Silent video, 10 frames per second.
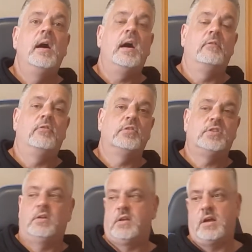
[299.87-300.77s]

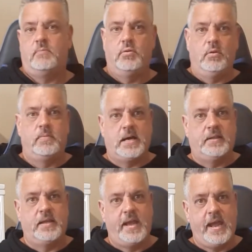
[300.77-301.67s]
Unfortunately, I can't pull apart
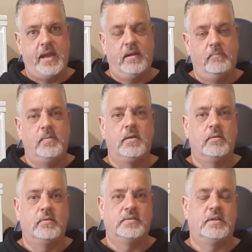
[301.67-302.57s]
the head
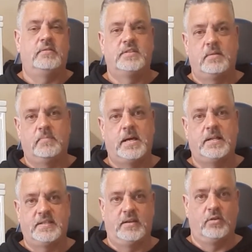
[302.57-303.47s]
because there are some
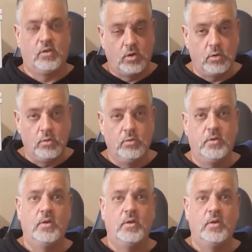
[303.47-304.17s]
parts that are glued